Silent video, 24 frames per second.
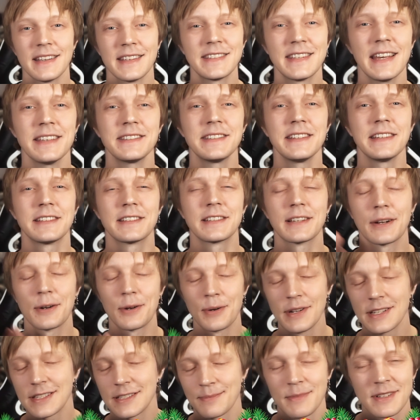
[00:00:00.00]
Since it's
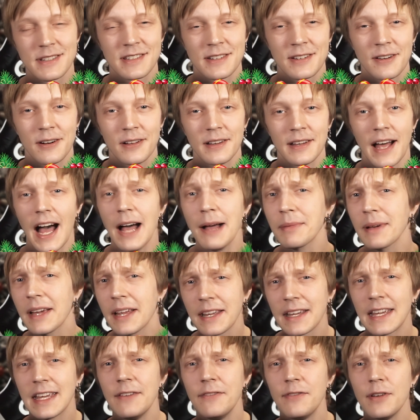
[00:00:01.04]
Christmas and all, I'm
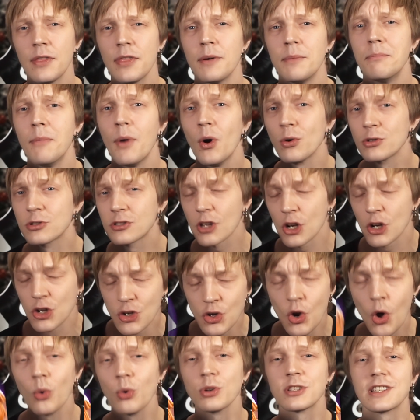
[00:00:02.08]
gonna give you the most
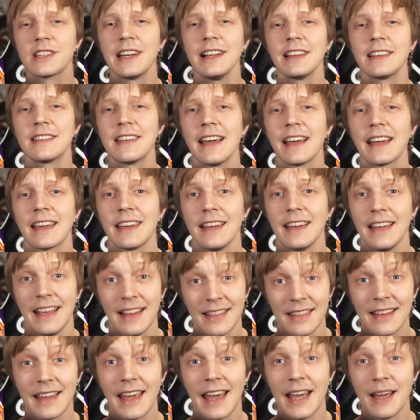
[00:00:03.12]
no-skill deck
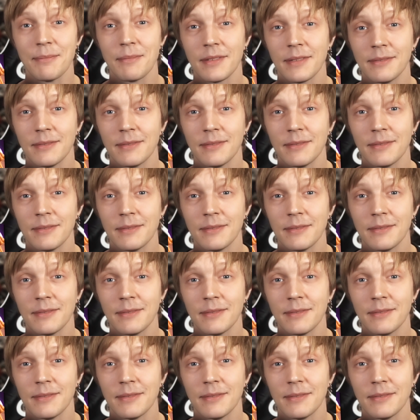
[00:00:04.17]
in the game.